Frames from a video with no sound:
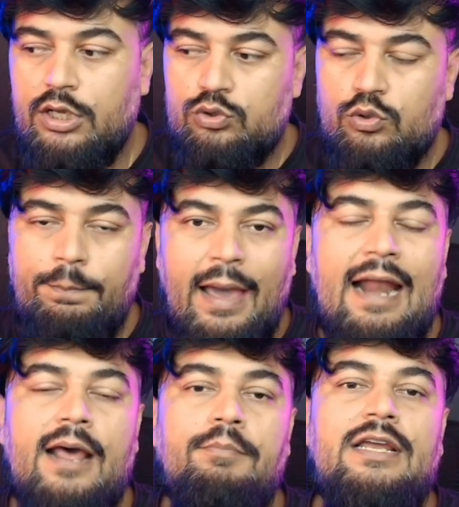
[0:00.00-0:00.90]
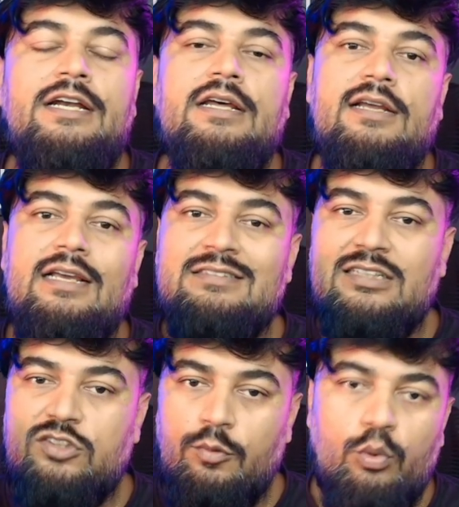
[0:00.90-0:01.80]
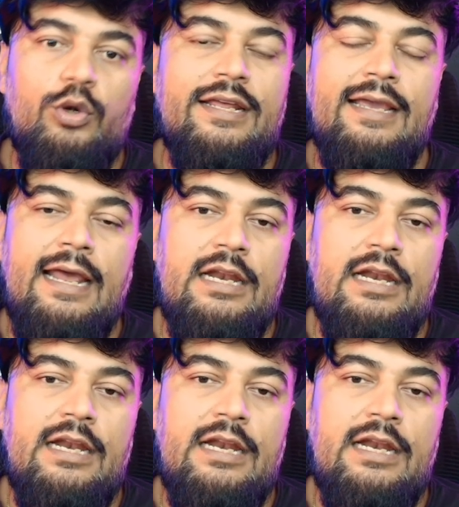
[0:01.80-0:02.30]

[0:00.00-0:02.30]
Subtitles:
So parameter is a supporting